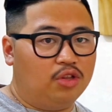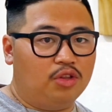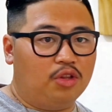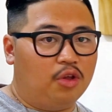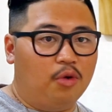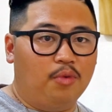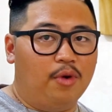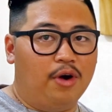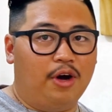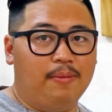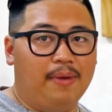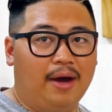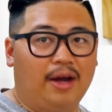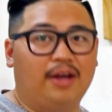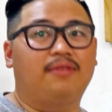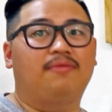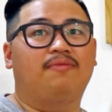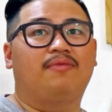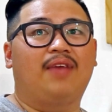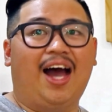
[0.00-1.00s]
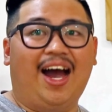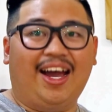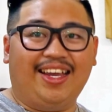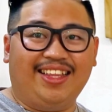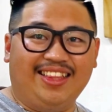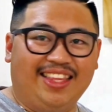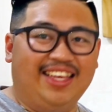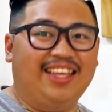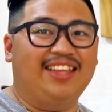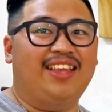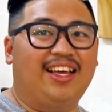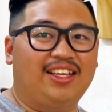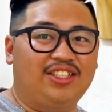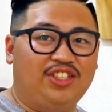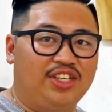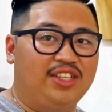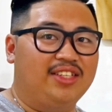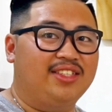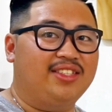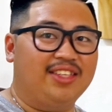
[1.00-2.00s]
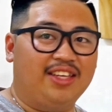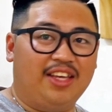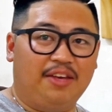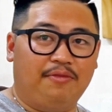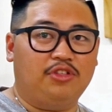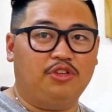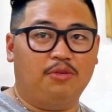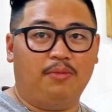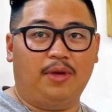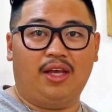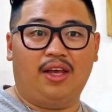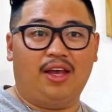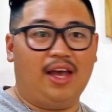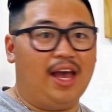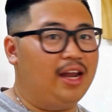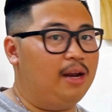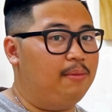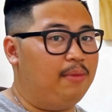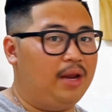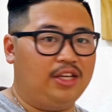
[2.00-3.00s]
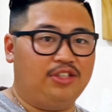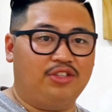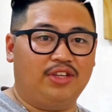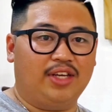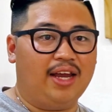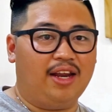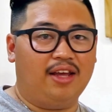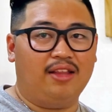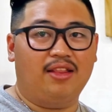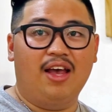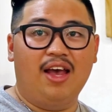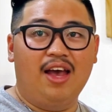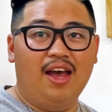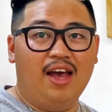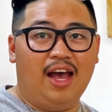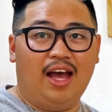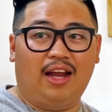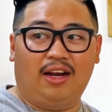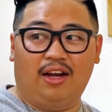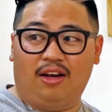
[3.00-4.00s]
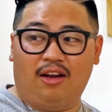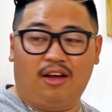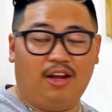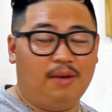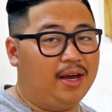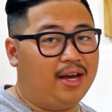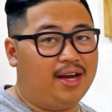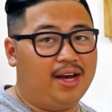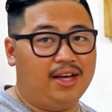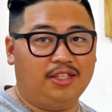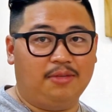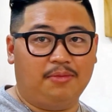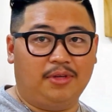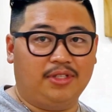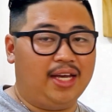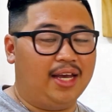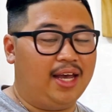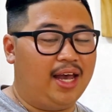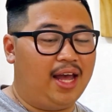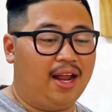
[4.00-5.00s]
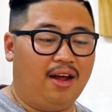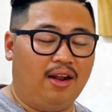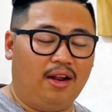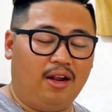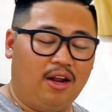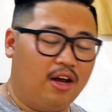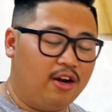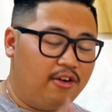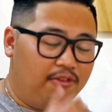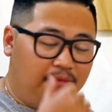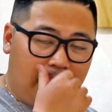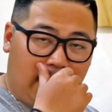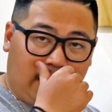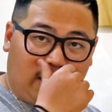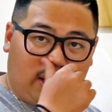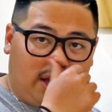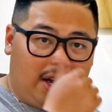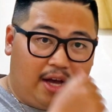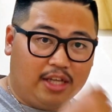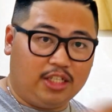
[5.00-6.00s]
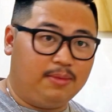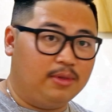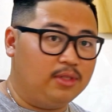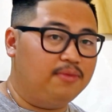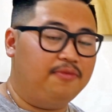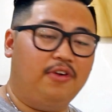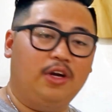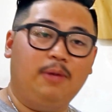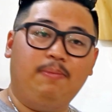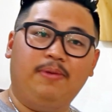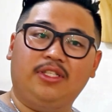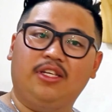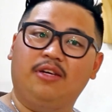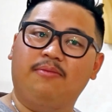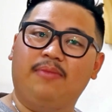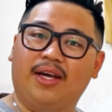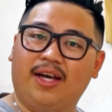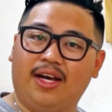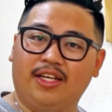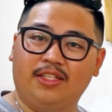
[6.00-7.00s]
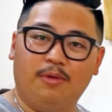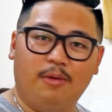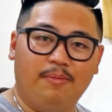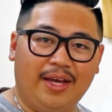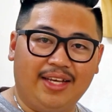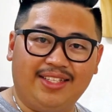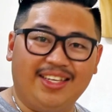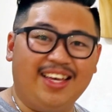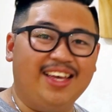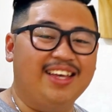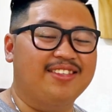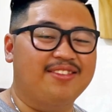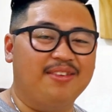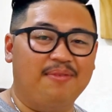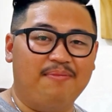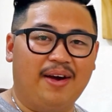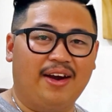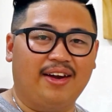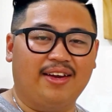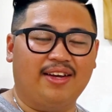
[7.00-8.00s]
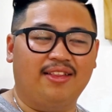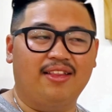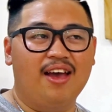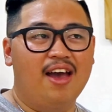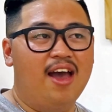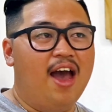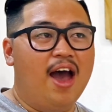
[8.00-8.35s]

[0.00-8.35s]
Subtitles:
don't worry about it. I need that cheese. Give it to me. And I managed to get it. And a lot of my customers, I get a lot of American customers. 40% of my customer base is American.